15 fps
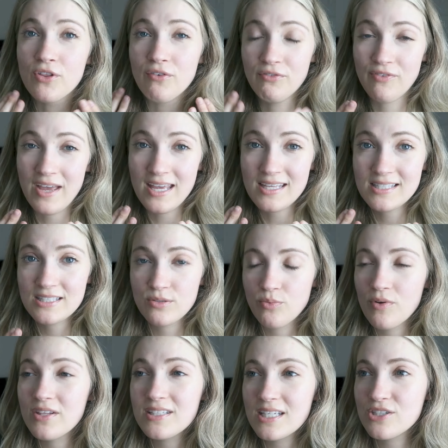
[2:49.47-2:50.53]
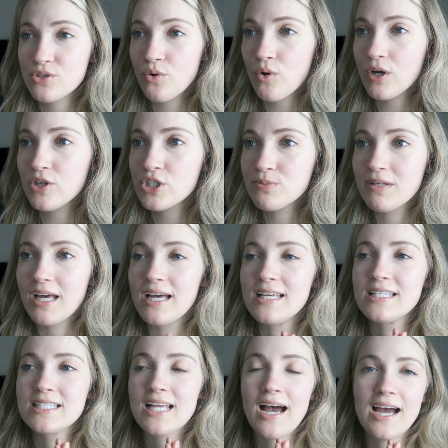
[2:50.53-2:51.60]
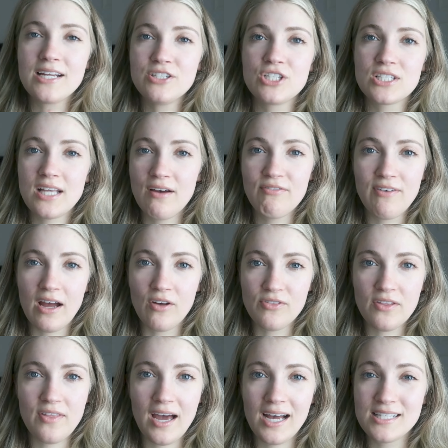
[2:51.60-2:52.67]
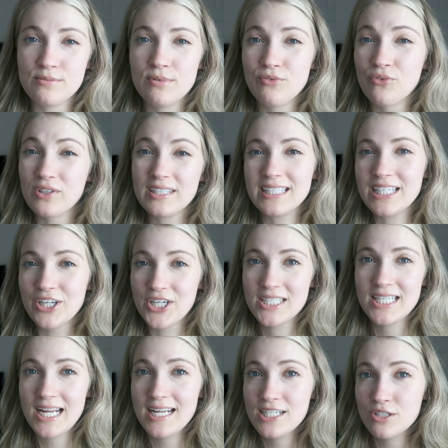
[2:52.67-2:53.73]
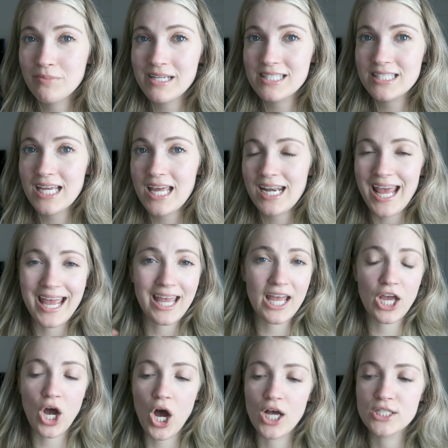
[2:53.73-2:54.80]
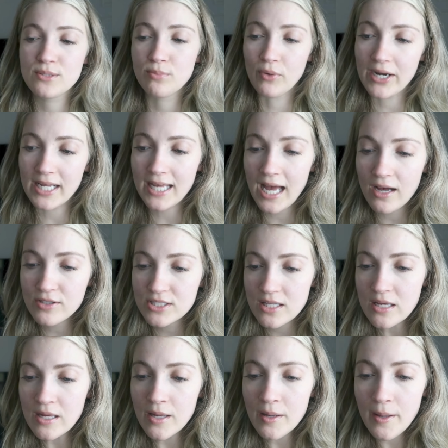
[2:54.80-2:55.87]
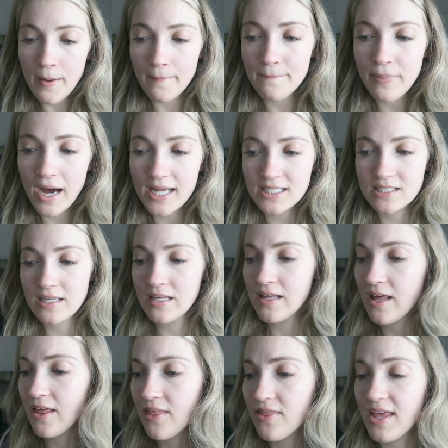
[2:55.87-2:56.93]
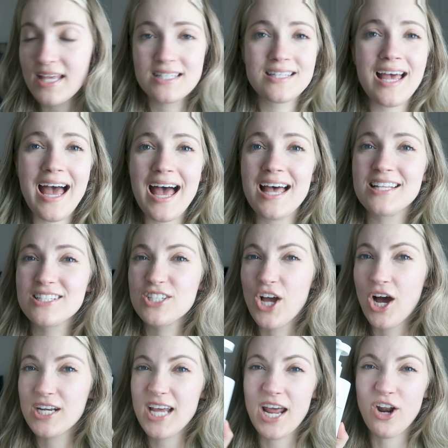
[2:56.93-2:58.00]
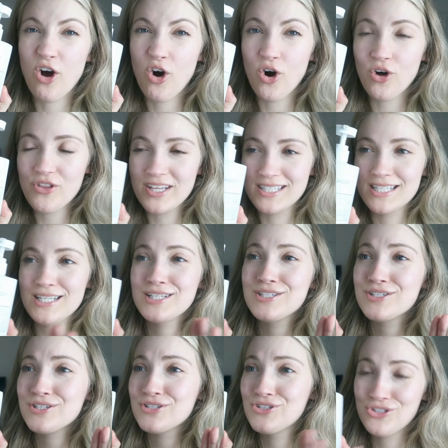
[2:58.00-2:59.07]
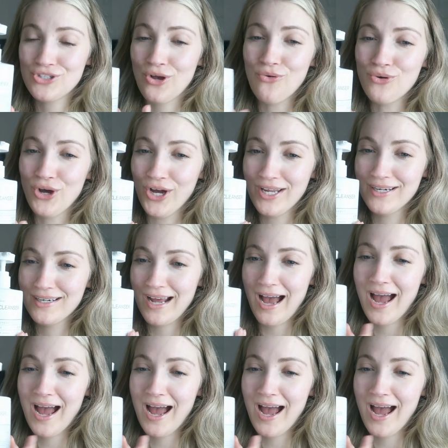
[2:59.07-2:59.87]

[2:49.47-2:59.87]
for the face with essential oils because I just have found that that has been really irritating to my skin and can cause breakouts. But this has not at all. This is so good.